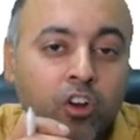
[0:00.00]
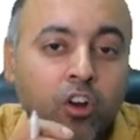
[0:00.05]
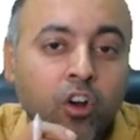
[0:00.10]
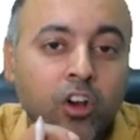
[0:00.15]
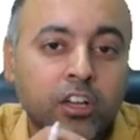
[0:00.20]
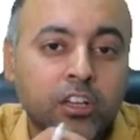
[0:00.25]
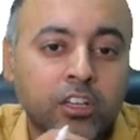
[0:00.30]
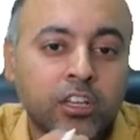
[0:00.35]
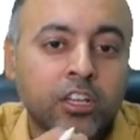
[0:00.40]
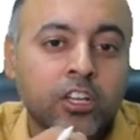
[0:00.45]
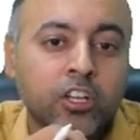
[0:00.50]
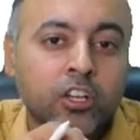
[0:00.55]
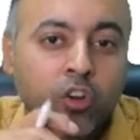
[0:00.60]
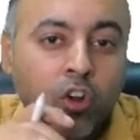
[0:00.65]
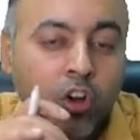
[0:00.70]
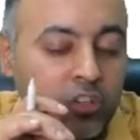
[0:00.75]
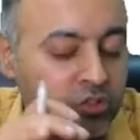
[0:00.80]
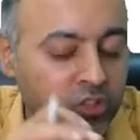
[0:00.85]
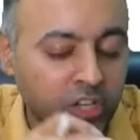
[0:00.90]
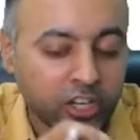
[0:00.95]

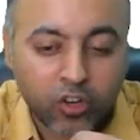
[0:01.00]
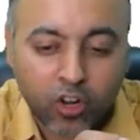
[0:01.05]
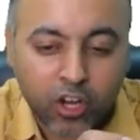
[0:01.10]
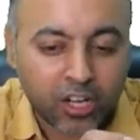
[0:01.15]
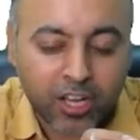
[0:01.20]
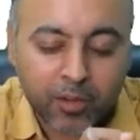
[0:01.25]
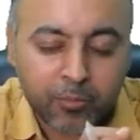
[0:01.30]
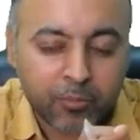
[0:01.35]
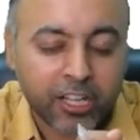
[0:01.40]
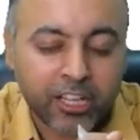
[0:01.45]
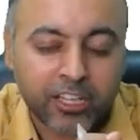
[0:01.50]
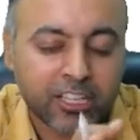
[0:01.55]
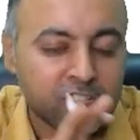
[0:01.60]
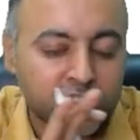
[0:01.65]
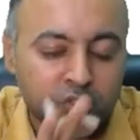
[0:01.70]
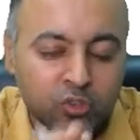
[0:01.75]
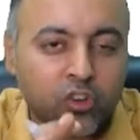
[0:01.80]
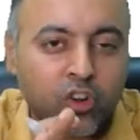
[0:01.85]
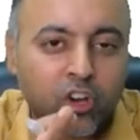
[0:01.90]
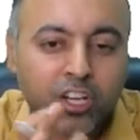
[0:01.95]
Knockup. There
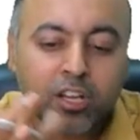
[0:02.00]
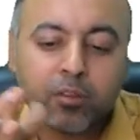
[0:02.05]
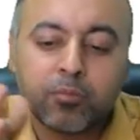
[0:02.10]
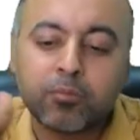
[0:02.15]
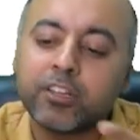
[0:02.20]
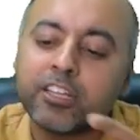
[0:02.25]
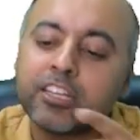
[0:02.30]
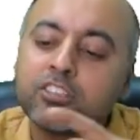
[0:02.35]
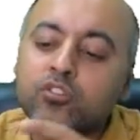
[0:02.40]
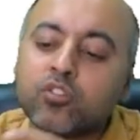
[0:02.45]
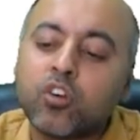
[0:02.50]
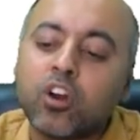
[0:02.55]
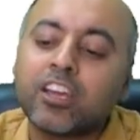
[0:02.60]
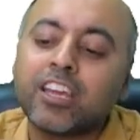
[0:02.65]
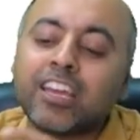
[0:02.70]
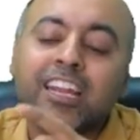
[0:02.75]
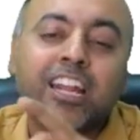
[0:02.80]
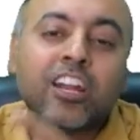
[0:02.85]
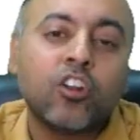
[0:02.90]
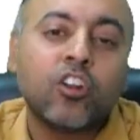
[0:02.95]
is no knockup. There is
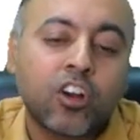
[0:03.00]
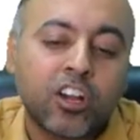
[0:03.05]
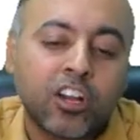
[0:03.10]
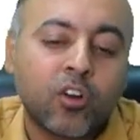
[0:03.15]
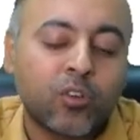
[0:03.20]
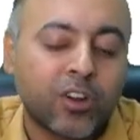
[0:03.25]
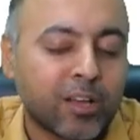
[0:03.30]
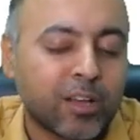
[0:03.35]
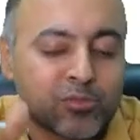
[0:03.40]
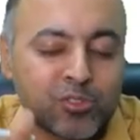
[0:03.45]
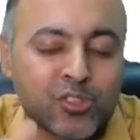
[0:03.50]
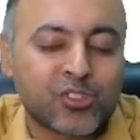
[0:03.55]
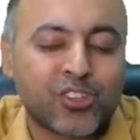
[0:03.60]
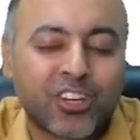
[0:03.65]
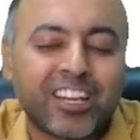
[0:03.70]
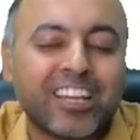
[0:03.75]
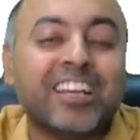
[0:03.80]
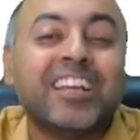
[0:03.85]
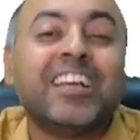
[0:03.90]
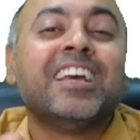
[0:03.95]
knock-in and knockout. I'm so
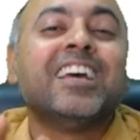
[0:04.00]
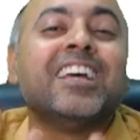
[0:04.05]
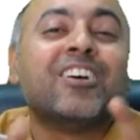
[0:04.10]
sorry.